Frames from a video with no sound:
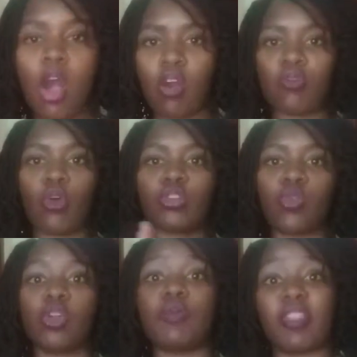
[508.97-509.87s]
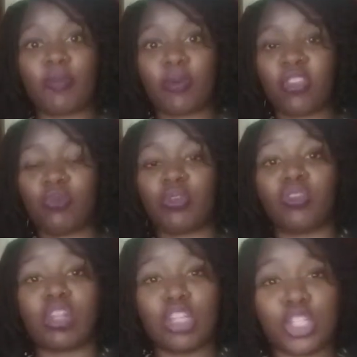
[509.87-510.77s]
of what could be the possible
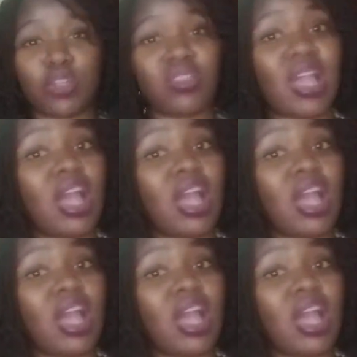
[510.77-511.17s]
solutions